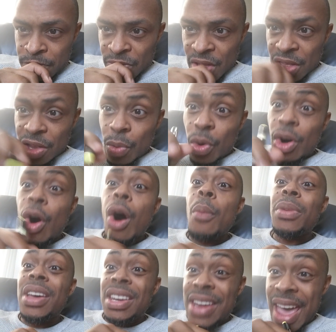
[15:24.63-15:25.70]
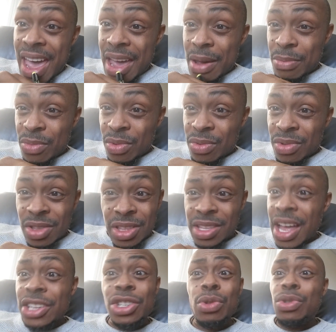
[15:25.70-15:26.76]
And they will call me a name
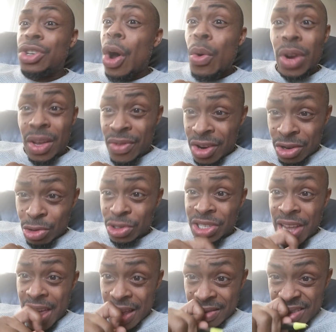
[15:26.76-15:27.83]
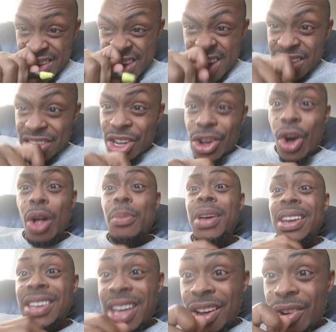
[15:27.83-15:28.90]
that you don't even understand. You call me
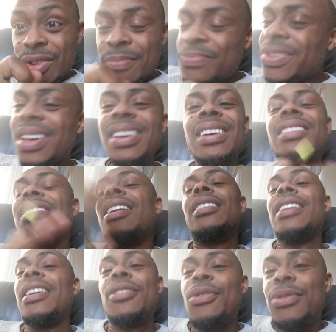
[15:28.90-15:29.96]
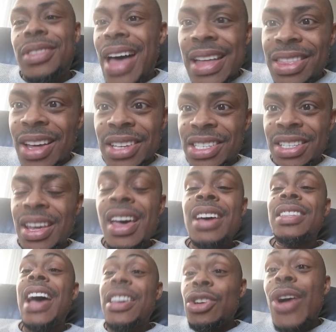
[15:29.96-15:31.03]
a nigger?
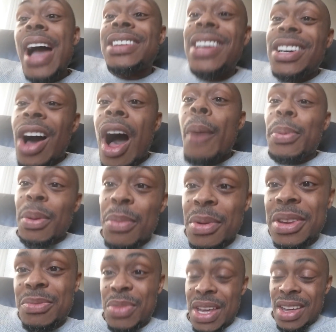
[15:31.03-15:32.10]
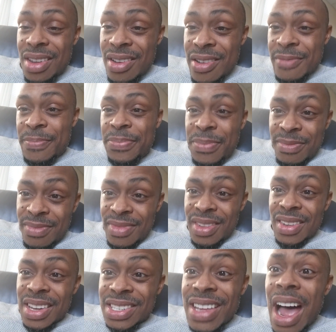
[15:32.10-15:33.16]
that you're actually complimenting me.
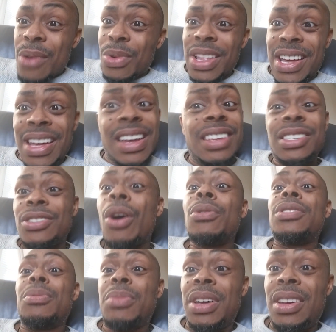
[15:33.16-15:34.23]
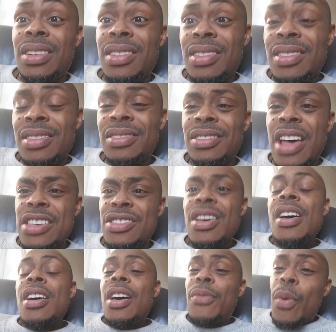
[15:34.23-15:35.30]
It's not really an insult to me. Say,
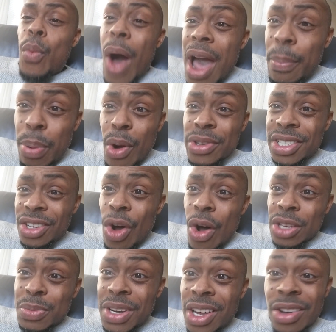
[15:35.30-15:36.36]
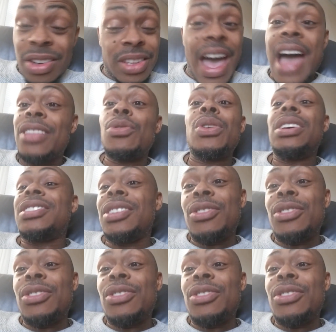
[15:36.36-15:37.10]
if a white person calls me a nigger, that don't